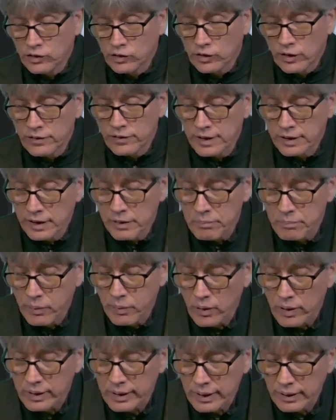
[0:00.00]
is something
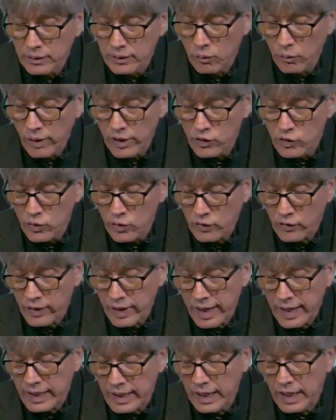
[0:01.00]
important, when you
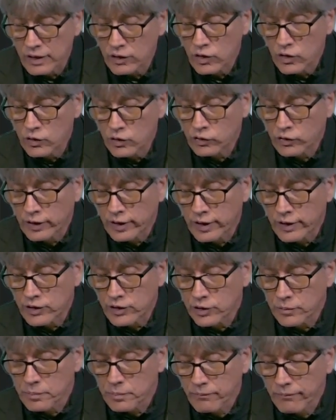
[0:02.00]
create a new
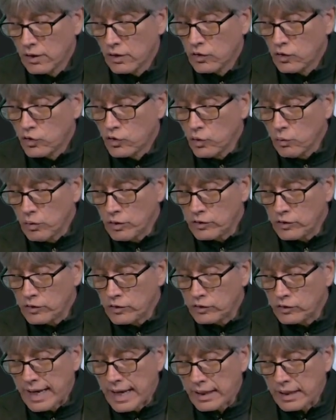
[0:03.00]
search, you will
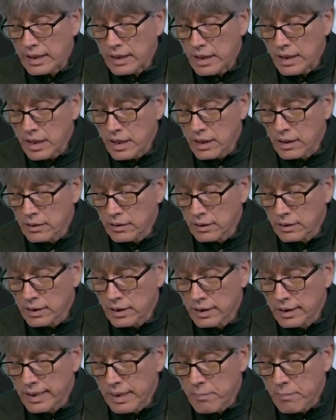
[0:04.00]
select in here
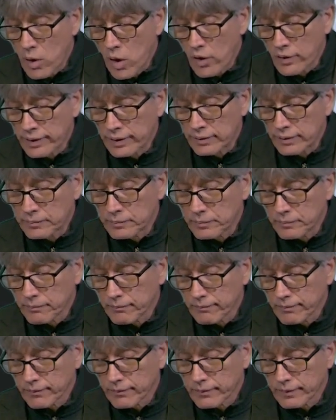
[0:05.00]
the model.
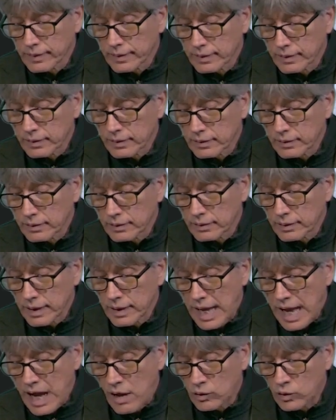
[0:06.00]

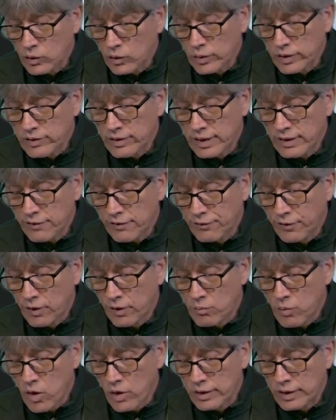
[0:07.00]
Auto is the
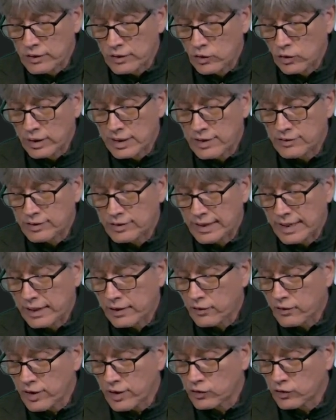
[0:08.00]
default model, you're going to
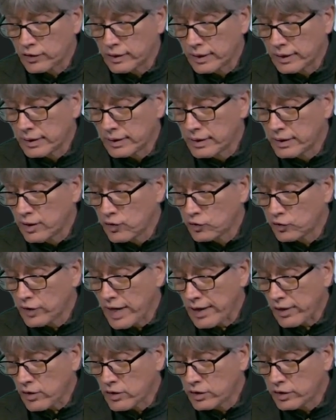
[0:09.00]
select reasoning. The
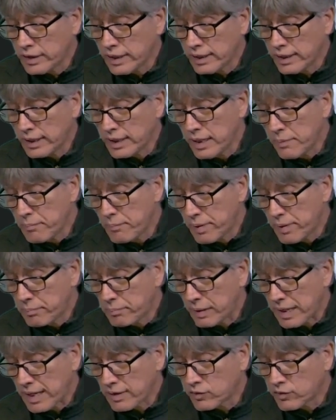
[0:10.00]
second thing, in
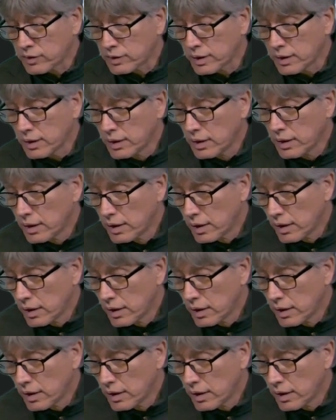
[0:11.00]
Perplexity,